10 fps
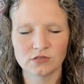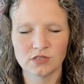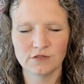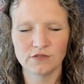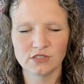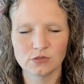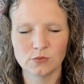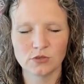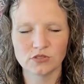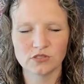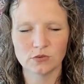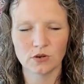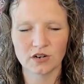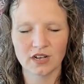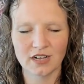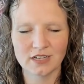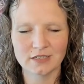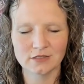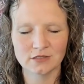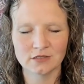invisible to our
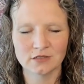eyes